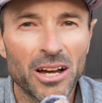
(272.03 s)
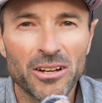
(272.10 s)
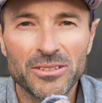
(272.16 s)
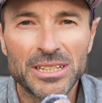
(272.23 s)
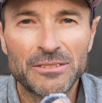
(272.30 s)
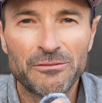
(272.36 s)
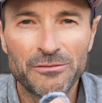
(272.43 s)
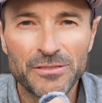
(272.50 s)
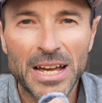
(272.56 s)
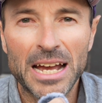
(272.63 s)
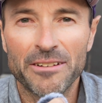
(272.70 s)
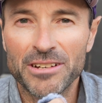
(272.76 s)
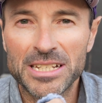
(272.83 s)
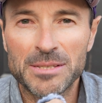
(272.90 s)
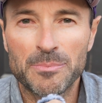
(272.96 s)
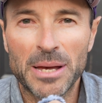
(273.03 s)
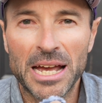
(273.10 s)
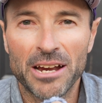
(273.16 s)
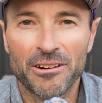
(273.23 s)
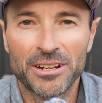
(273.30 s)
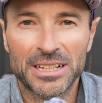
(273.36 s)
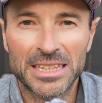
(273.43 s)
only very
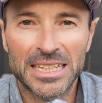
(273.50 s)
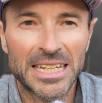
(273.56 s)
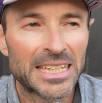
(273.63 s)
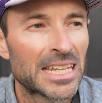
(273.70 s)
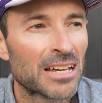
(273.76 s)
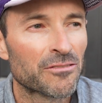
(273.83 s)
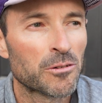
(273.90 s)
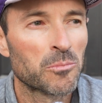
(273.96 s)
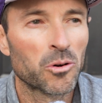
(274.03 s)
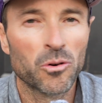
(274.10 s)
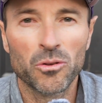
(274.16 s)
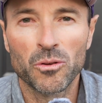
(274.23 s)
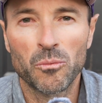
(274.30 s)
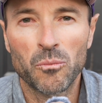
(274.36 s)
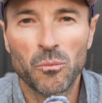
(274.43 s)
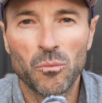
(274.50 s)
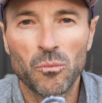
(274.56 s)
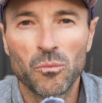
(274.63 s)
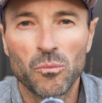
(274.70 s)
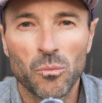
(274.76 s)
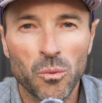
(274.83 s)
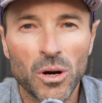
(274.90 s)
sparingly and never more than
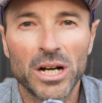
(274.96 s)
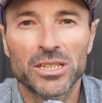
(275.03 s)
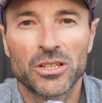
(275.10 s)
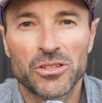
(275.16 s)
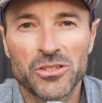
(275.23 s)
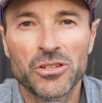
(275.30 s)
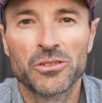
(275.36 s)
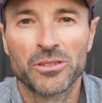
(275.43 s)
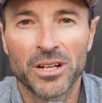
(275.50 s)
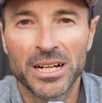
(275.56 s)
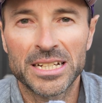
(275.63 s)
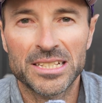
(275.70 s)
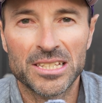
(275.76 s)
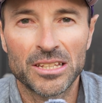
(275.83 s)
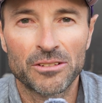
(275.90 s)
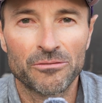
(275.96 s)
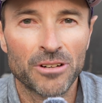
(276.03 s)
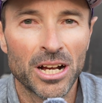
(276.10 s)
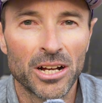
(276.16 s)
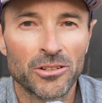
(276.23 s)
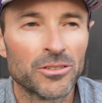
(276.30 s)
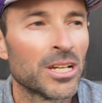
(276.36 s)
1 or 2 nights in a
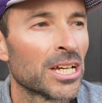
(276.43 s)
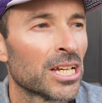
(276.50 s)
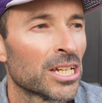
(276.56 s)
row.